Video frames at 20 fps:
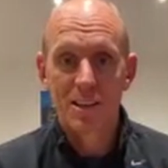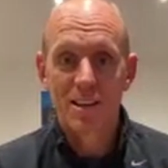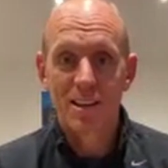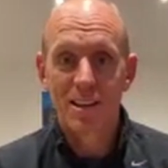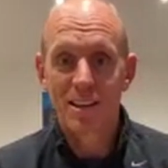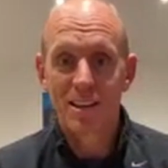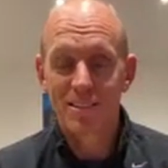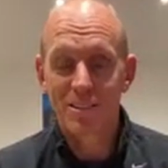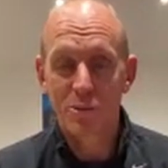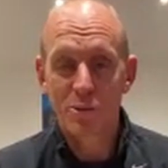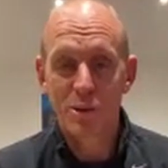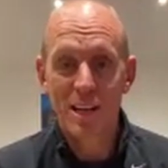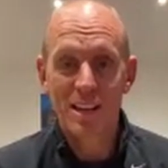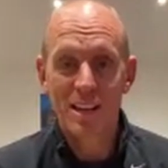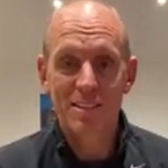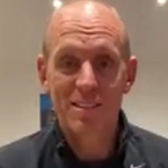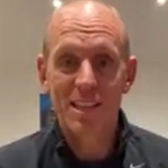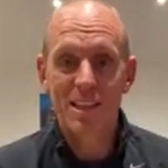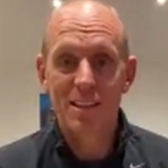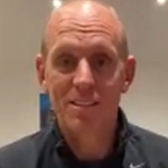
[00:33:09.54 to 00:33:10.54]
as the way
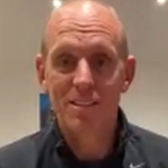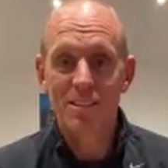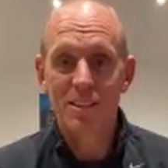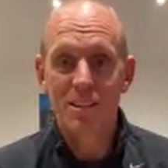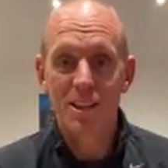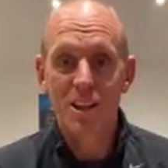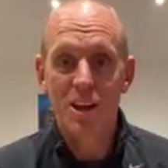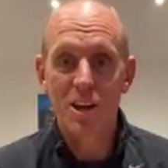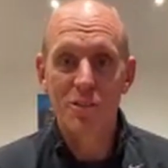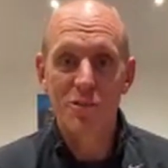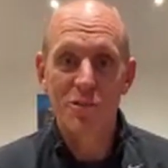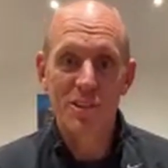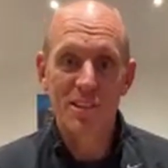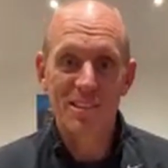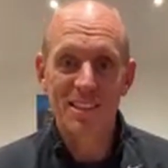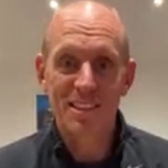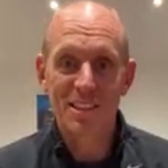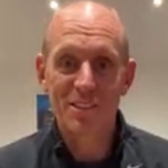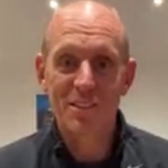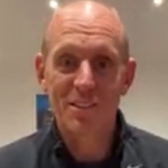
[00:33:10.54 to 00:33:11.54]
it sounds, life
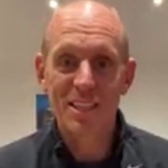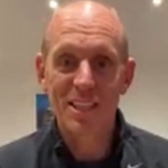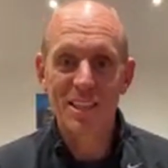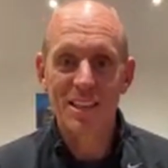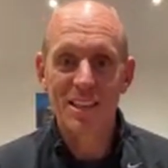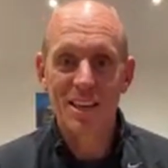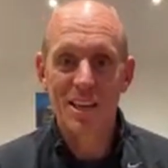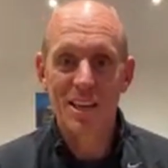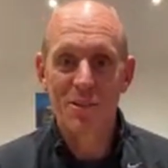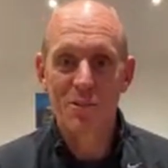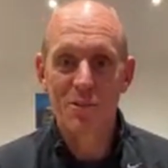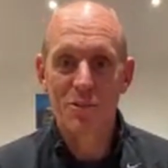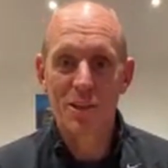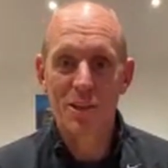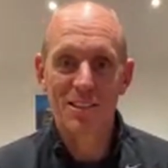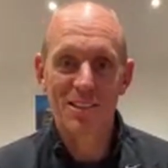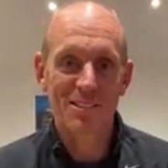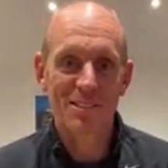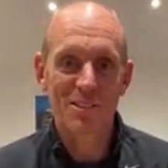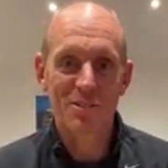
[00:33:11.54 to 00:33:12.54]
as in living and
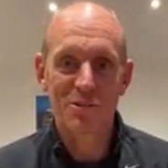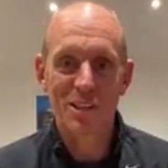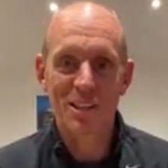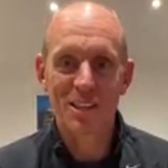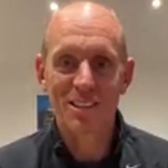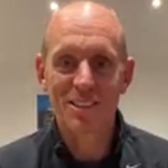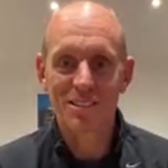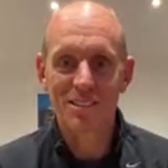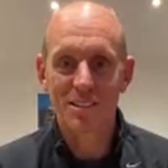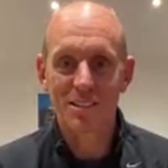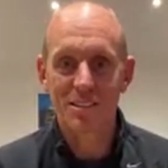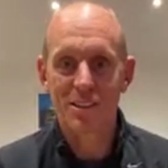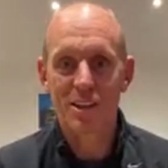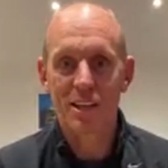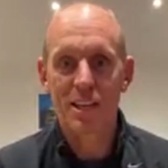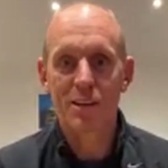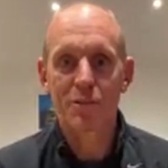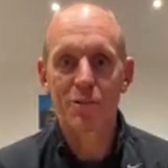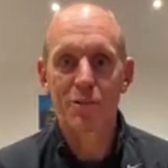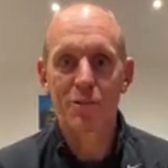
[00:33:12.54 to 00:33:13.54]
fit as in fitness, but
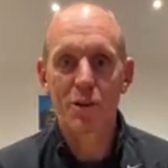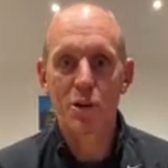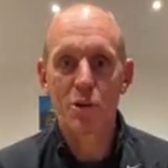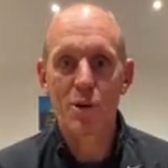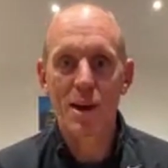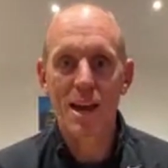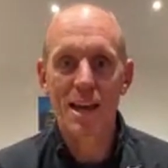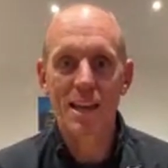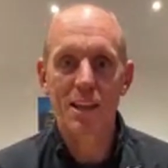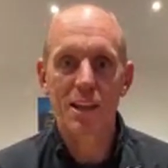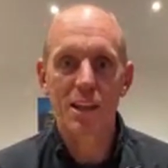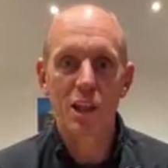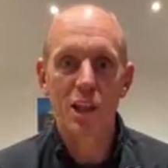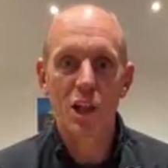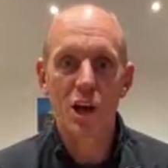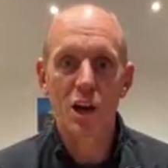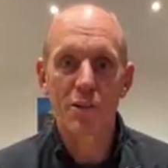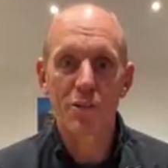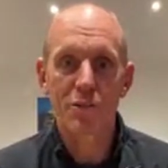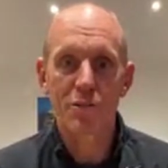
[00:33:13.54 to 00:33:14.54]

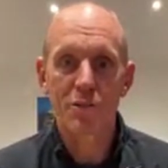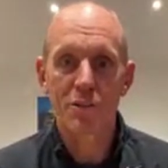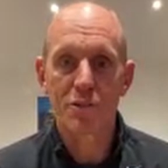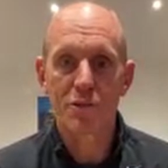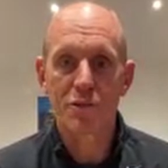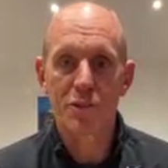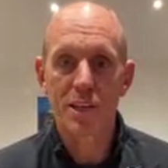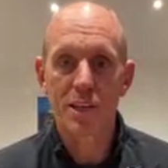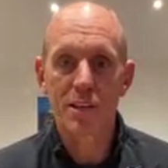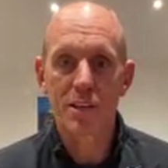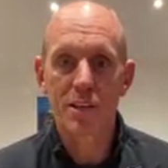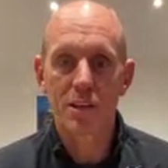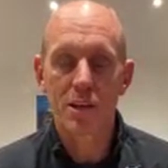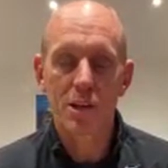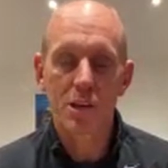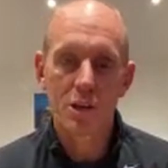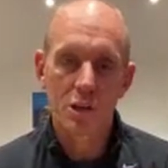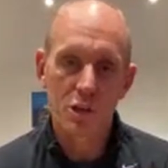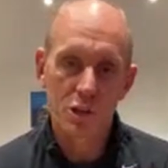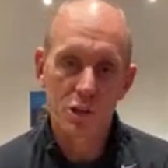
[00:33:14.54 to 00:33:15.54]

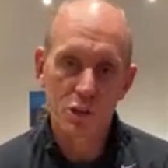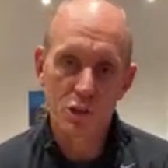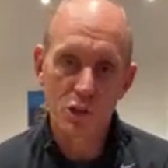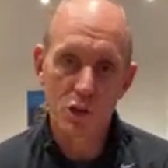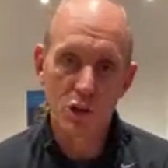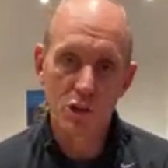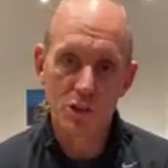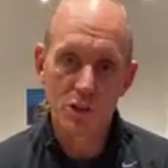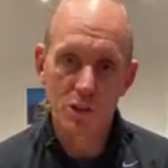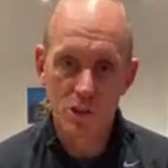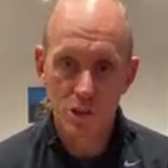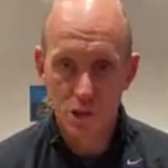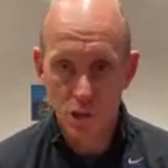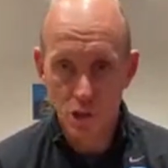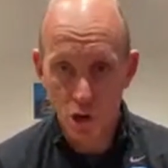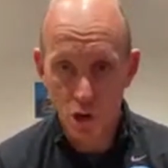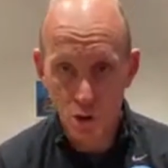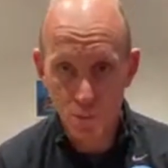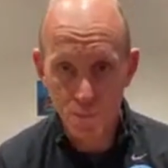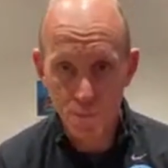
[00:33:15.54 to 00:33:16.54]

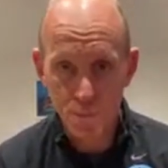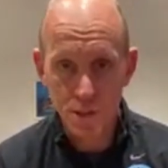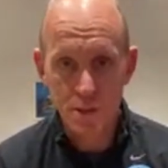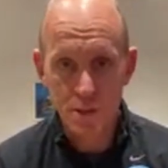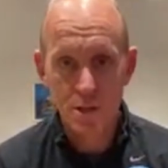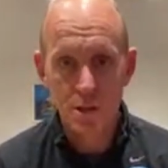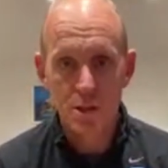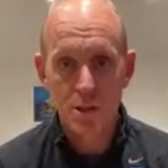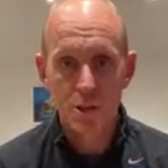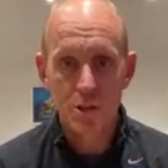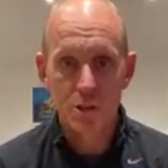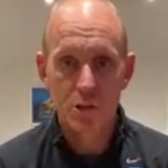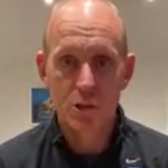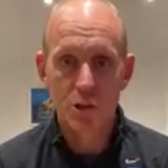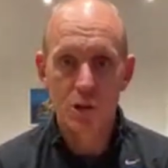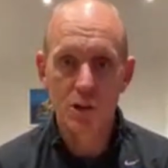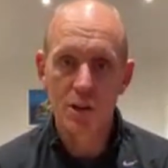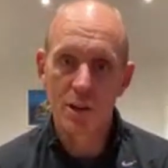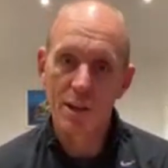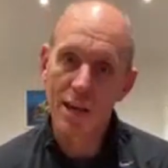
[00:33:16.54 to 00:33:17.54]

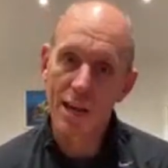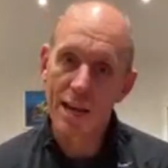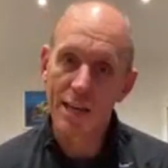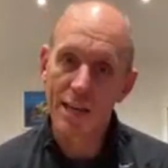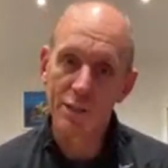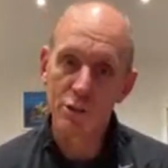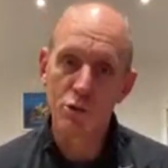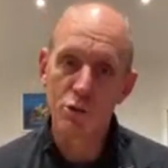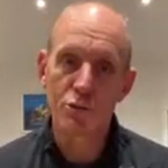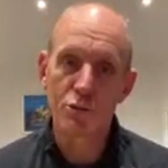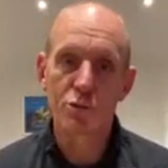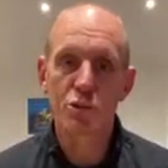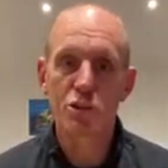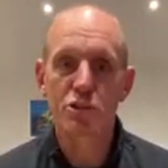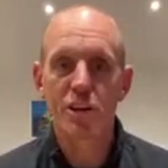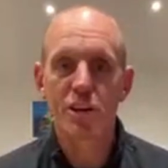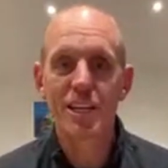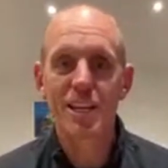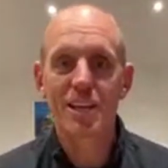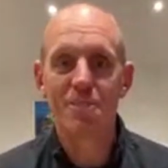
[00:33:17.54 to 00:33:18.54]
info@lifefit.com.au for
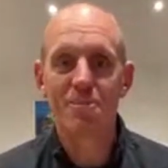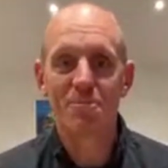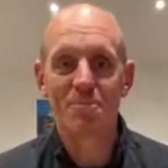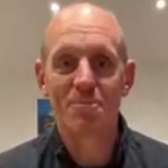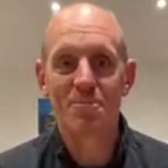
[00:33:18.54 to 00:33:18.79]
Australia.